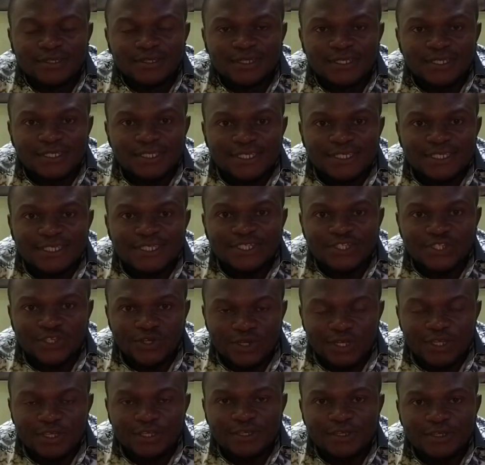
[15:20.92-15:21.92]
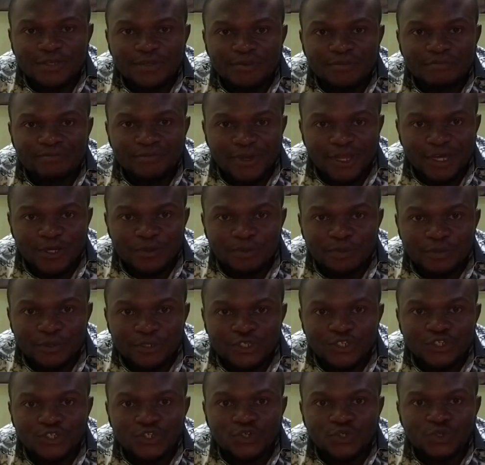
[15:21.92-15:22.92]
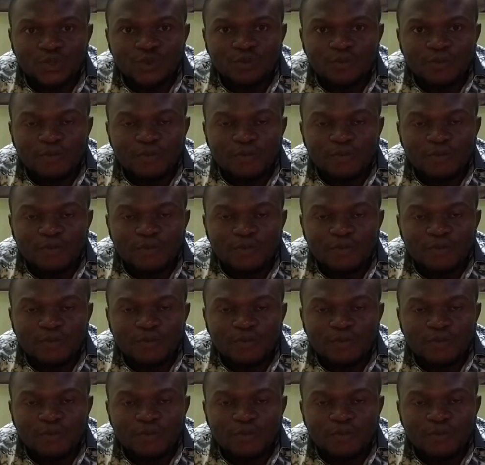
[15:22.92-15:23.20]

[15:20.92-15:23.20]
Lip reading: the systolic blood pressure